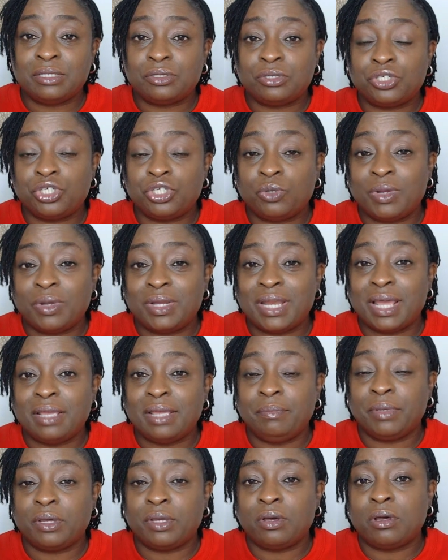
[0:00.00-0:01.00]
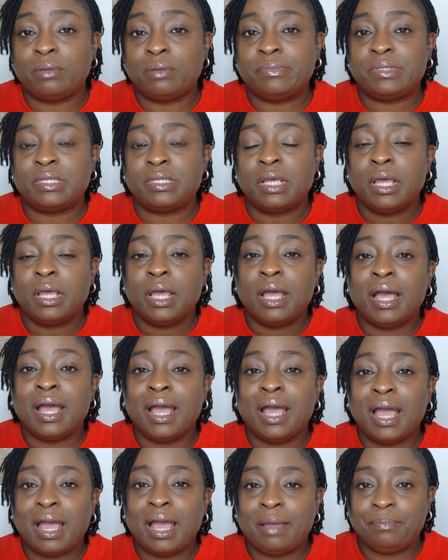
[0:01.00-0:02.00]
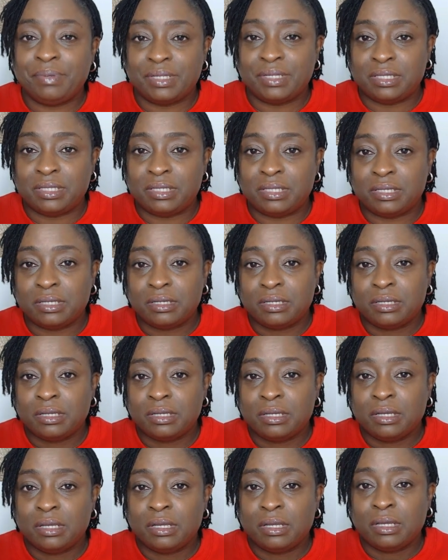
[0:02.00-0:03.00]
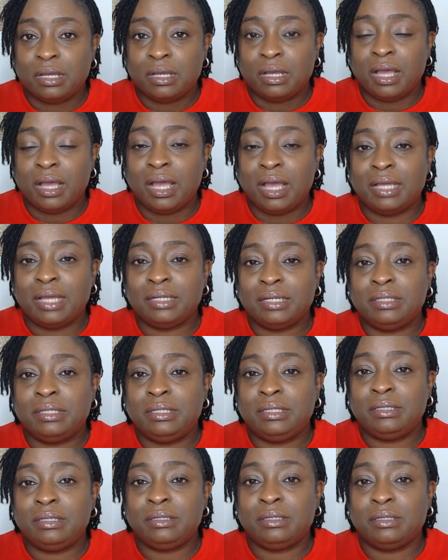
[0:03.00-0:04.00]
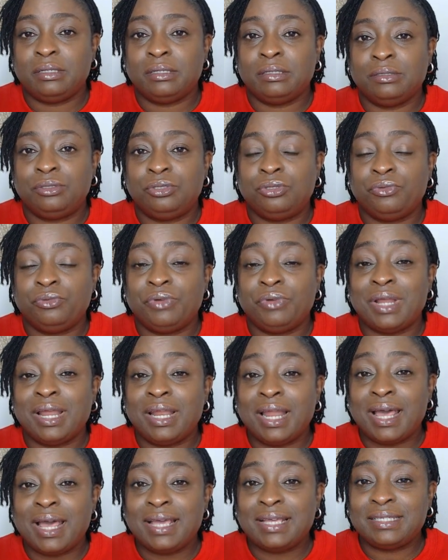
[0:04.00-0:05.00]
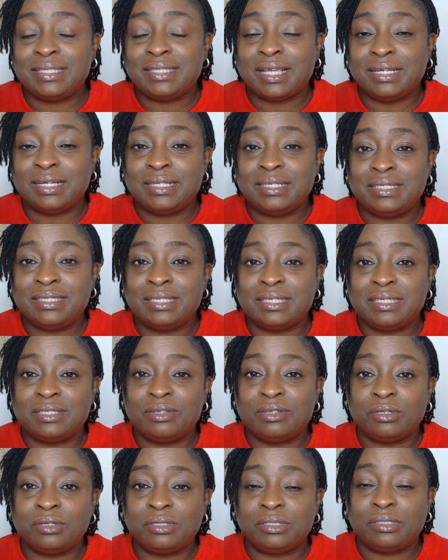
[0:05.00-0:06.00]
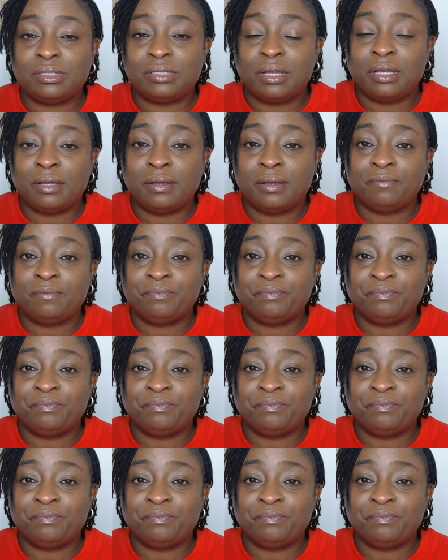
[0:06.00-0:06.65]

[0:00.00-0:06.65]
in such a way that it becomes a habit, and to realize that this is not a